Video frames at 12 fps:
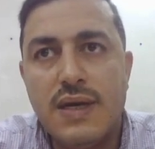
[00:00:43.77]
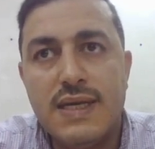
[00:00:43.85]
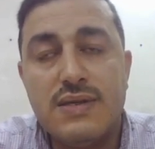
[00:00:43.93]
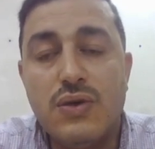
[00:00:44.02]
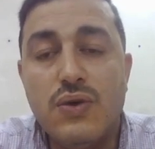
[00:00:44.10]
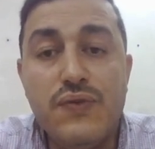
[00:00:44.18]

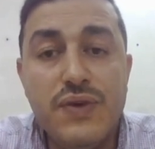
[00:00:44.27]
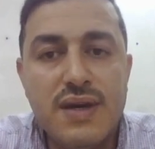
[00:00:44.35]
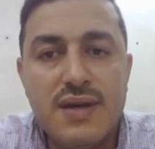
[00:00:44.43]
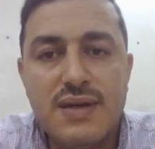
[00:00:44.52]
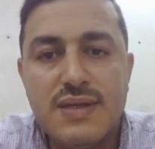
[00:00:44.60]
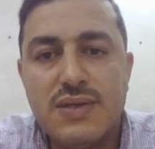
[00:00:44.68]

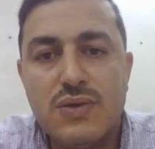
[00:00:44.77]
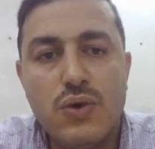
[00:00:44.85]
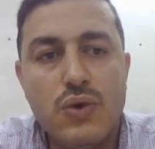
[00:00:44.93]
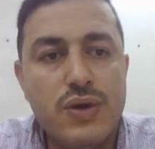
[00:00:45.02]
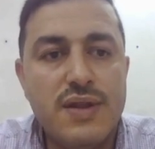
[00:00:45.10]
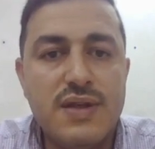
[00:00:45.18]
esophagus
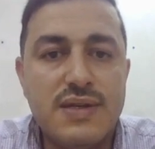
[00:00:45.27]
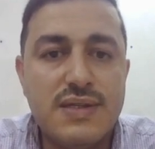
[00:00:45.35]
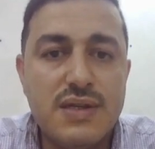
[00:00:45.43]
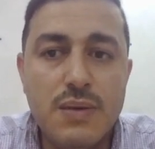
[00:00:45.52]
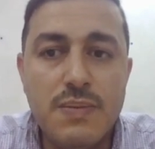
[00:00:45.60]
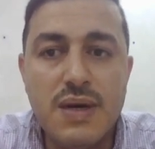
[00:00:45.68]
or in the
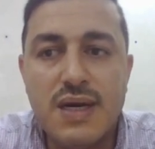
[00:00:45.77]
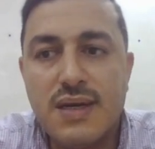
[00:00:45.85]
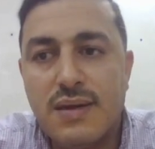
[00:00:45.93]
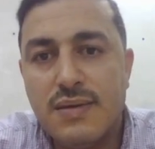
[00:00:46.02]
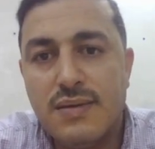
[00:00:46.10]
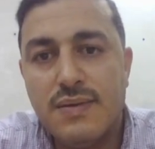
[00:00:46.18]

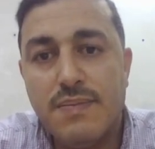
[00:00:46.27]
stomach,